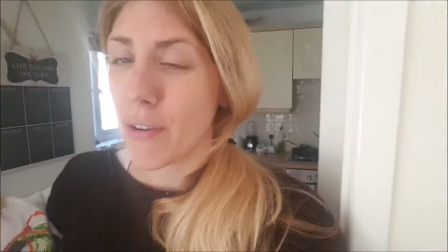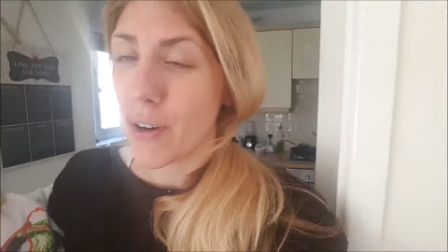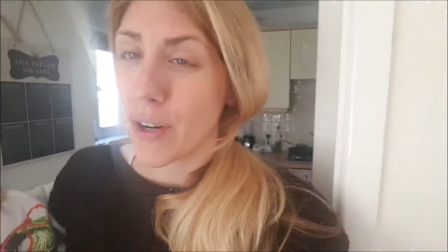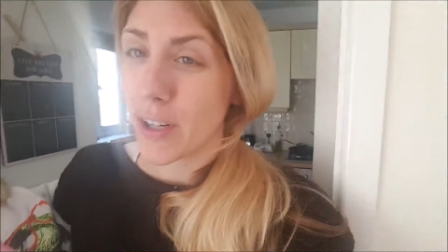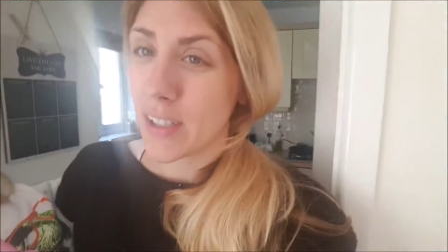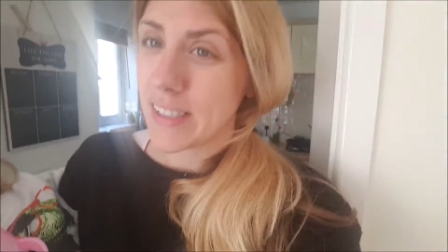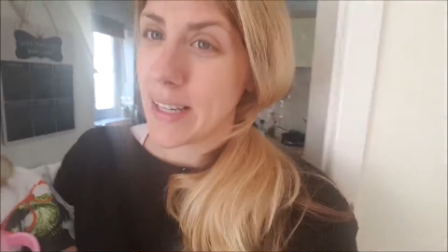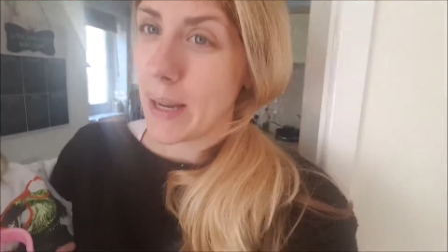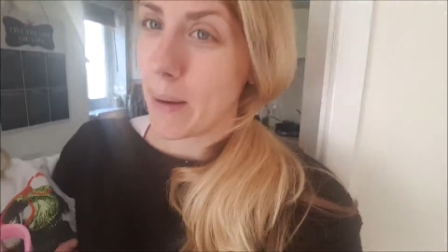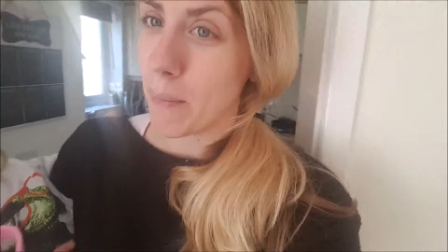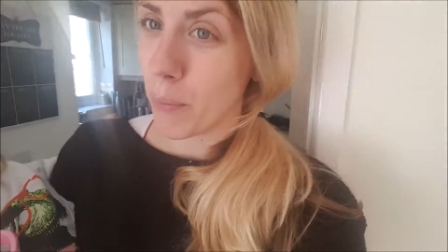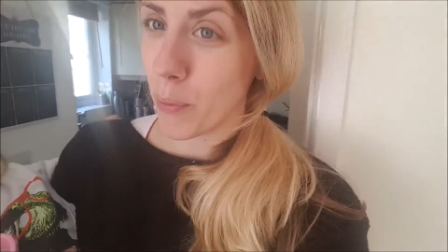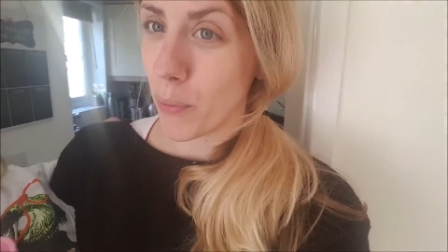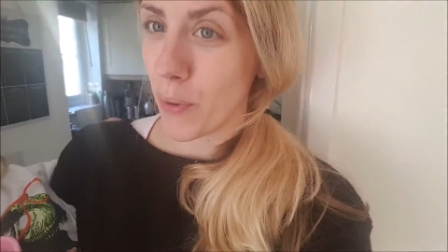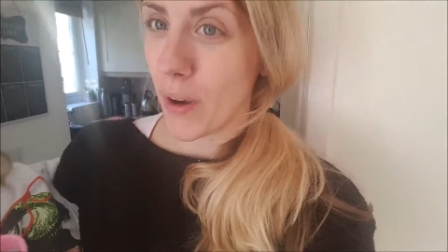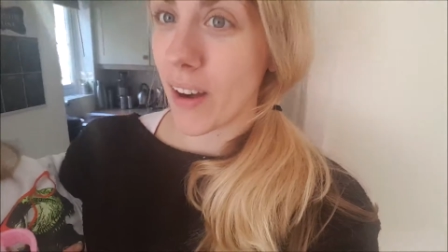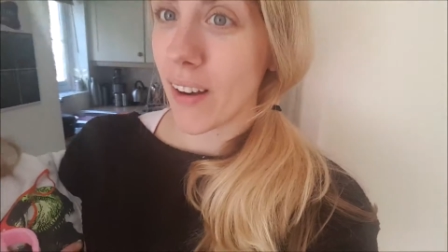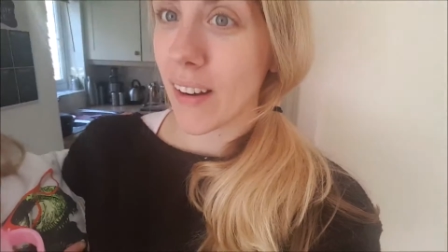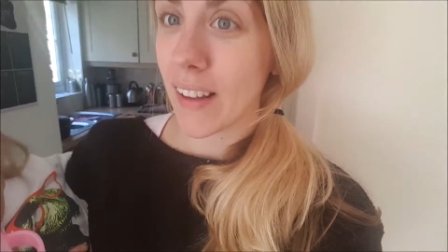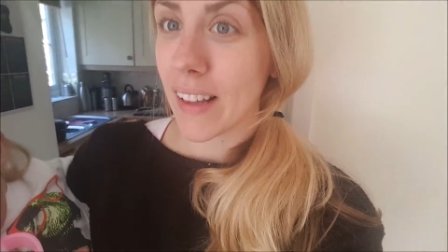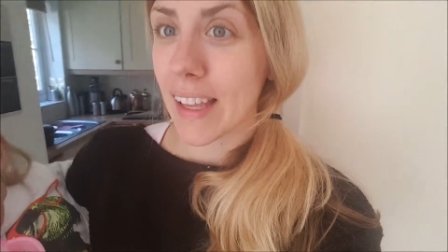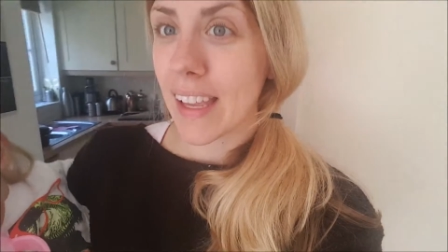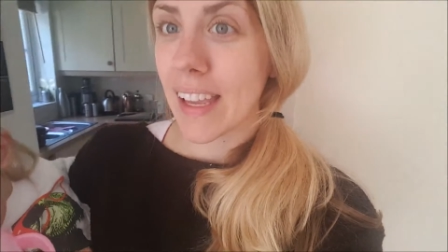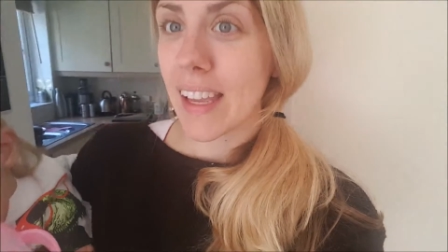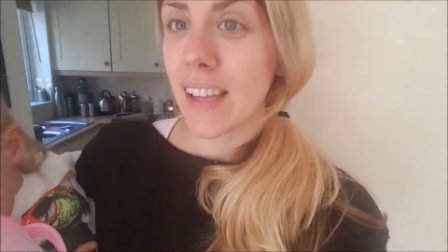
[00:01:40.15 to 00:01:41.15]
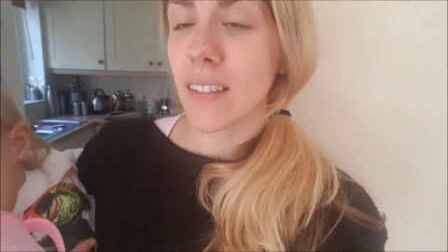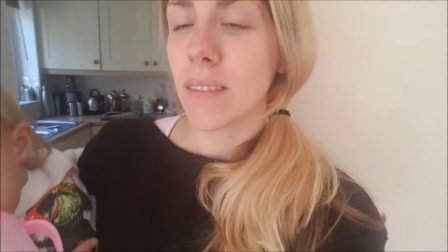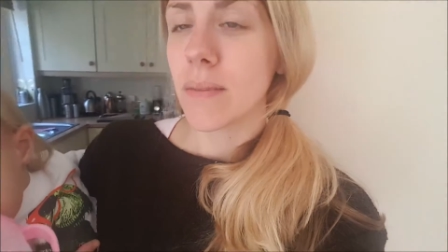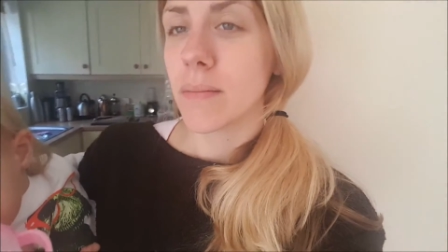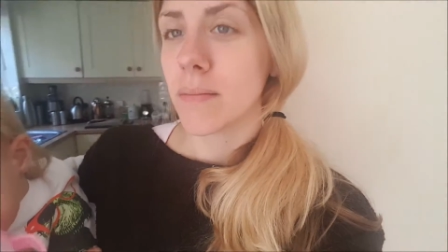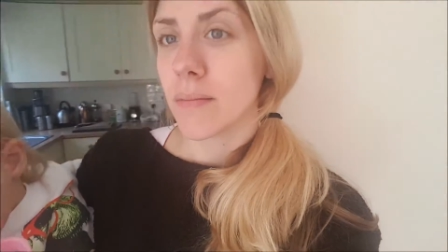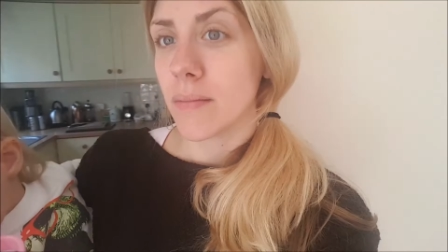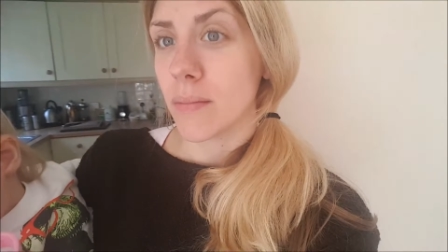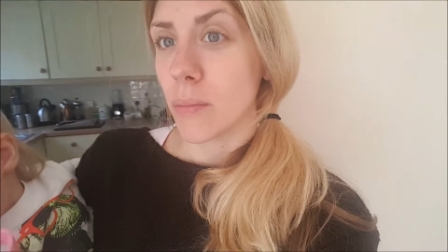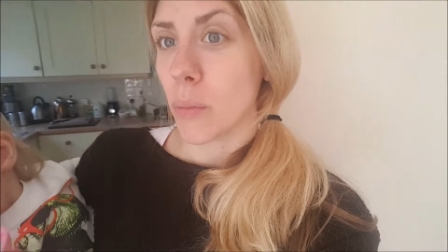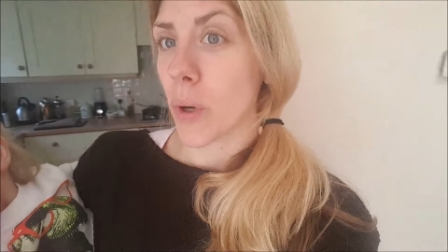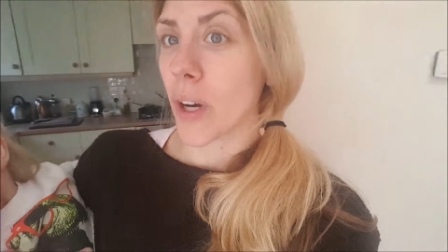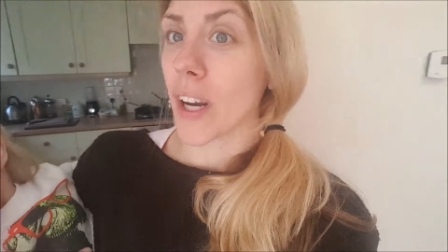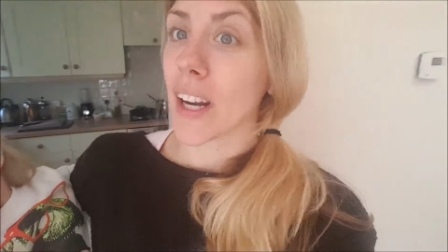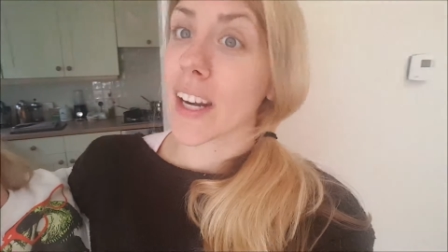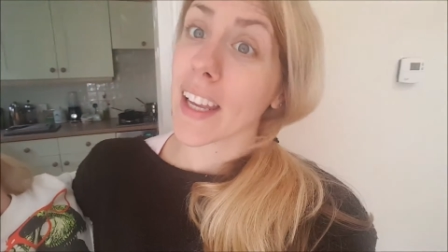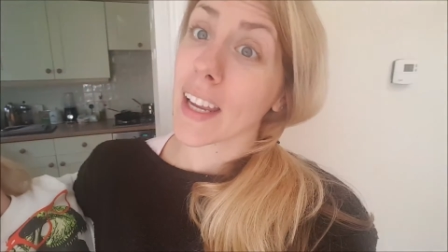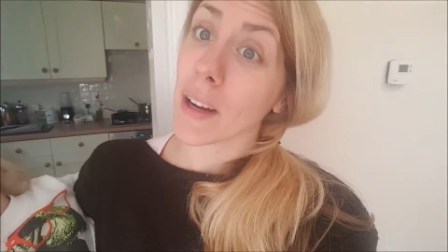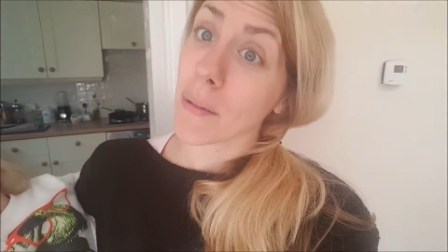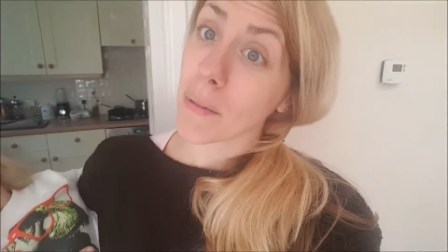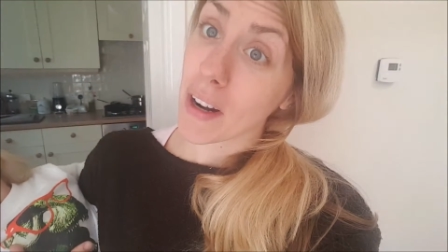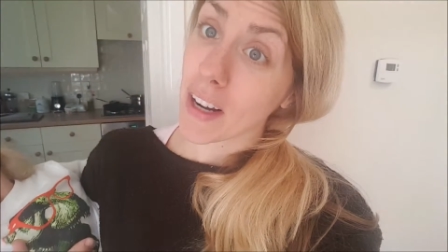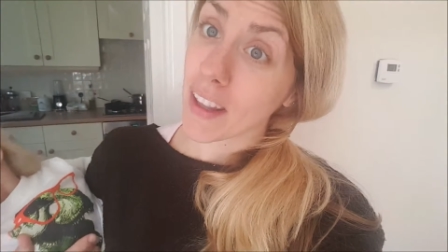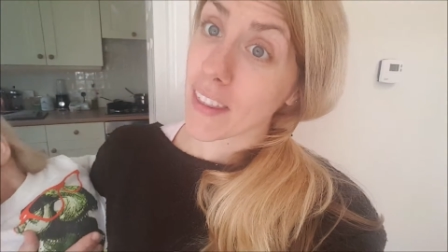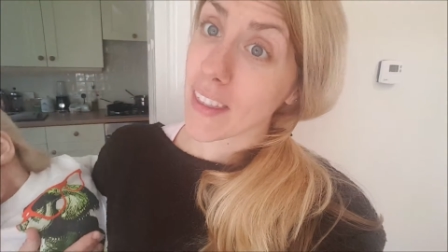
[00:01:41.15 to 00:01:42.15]
for her temporarily, we're gonna
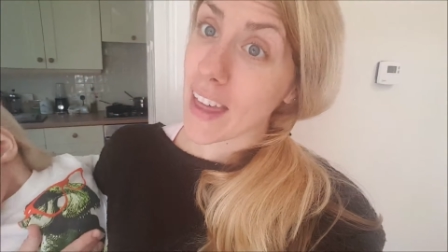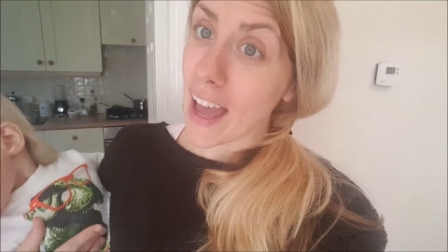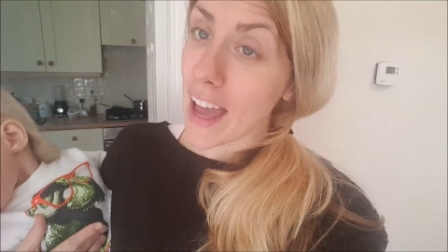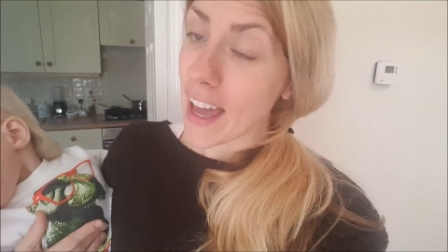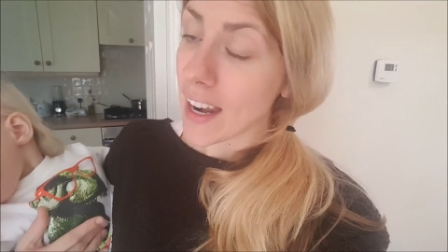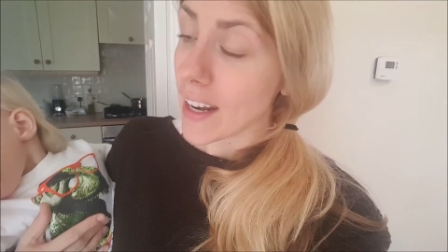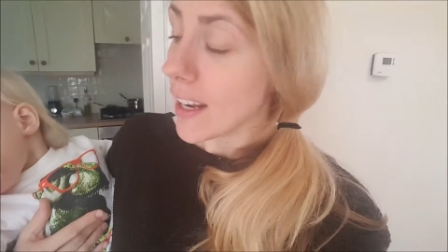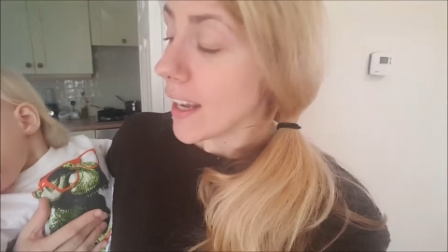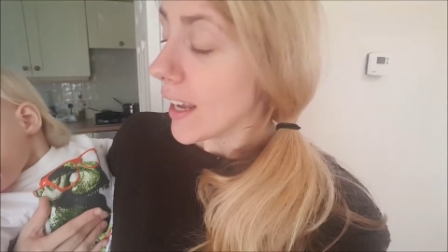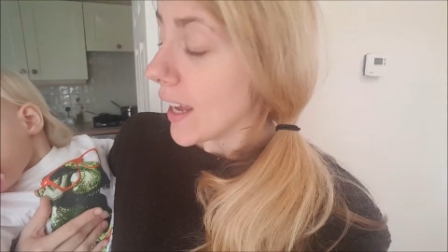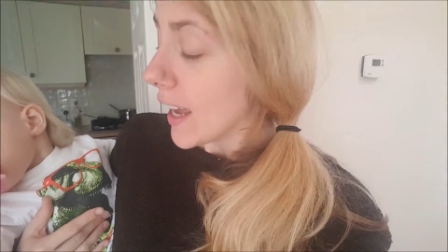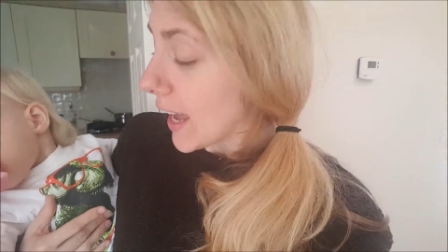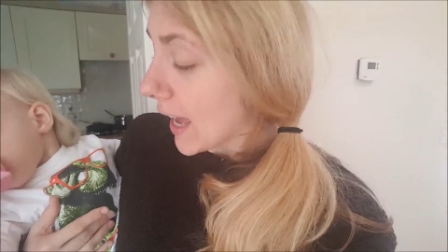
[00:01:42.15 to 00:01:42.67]
get rid of that.